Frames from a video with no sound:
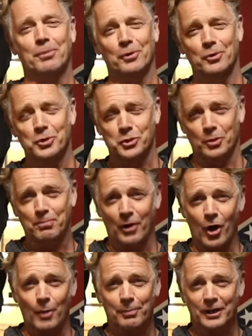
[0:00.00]
producer,
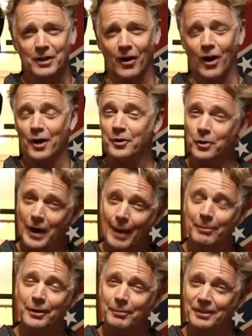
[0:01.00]
Paul Picard, who
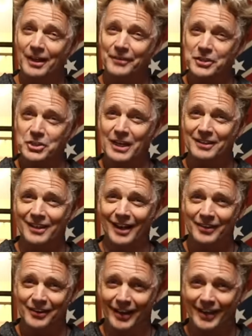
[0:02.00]
happened to be on the set
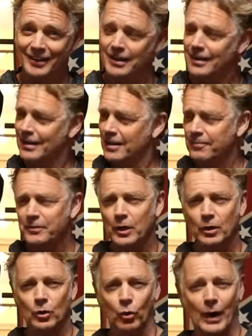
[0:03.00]
that day,
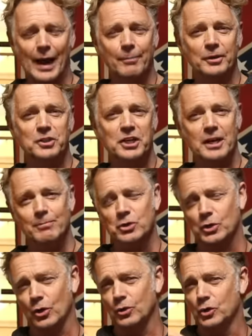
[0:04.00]
grabbed a
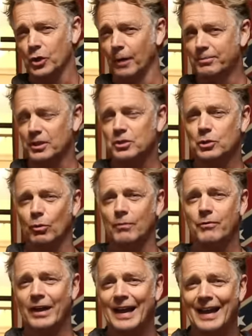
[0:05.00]
Teamster, jumped into a
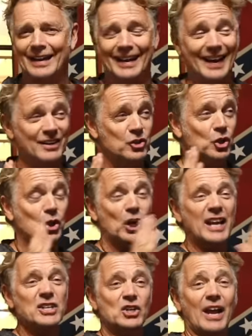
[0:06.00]
van, and
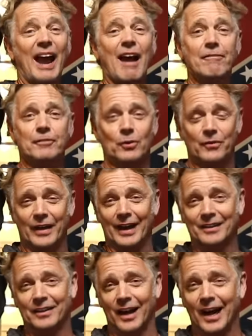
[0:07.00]
chased after
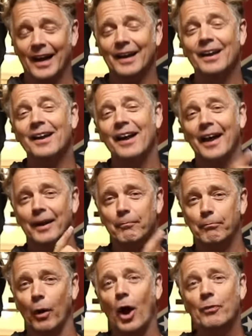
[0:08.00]
that guy
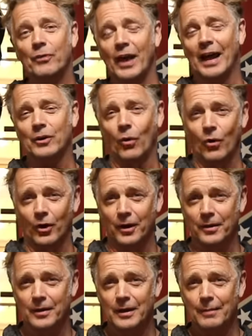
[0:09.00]
and bought that
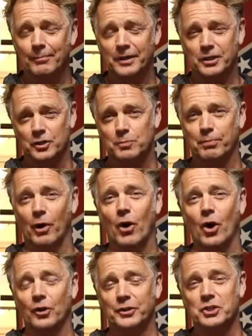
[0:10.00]
horn, because
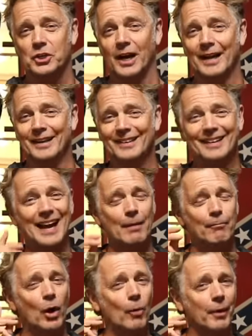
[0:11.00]
Paul decided
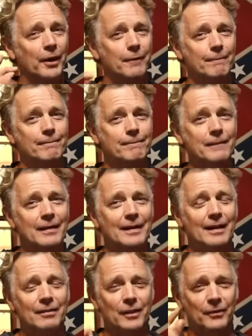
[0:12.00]
that moment
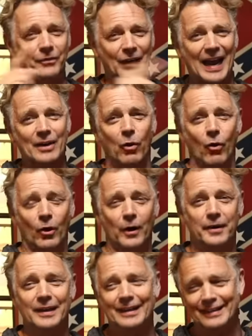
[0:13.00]
that that
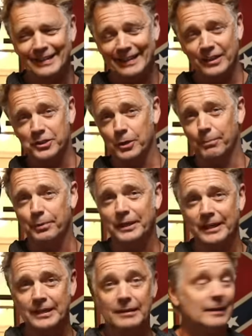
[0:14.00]
horn needed to
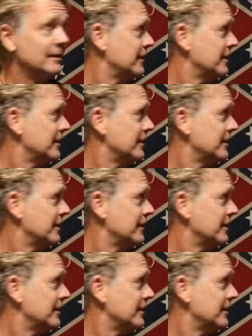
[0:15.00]
be